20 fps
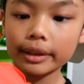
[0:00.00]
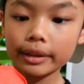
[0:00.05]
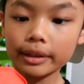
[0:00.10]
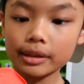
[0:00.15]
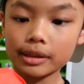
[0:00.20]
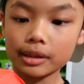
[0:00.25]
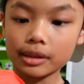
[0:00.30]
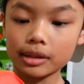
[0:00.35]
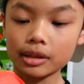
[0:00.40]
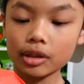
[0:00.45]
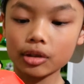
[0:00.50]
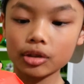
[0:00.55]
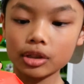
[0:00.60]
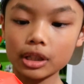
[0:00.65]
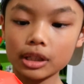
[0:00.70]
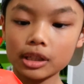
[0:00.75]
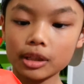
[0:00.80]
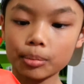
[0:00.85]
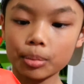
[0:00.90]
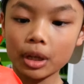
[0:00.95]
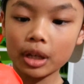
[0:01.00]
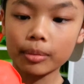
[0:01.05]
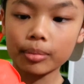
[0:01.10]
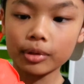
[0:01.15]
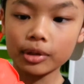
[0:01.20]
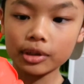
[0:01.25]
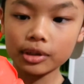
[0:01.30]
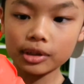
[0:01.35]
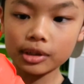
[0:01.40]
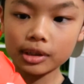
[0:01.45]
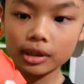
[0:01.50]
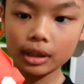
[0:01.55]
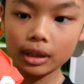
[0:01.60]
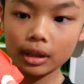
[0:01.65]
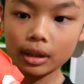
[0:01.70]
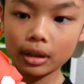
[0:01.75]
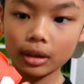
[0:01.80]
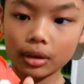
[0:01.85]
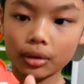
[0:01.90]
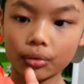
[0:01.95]
This is 2 sheets of papers,
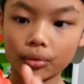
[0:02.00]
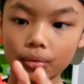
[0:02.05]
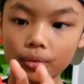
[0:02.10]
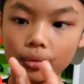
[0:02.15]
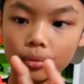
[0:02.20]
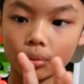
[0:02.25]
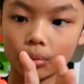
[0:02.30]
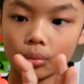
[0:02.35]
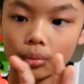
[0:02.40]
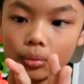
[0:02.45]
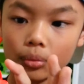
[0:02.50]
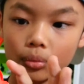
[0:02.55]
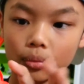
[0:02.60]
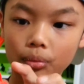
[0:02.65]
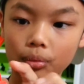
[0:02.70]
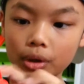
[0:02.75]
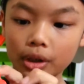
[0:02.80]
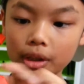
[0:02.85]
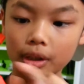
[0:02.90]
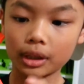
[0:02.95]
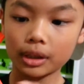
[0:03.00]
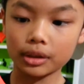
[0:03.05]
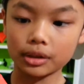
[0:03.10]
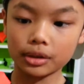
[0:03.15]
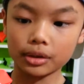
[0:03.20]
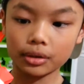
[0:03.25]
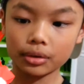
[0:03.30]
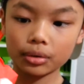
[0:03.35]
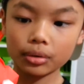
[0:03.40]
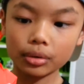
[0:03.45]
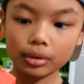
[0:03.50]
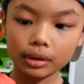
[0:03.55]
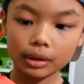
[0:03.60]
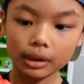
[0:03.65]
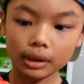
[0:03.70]
1 and 2.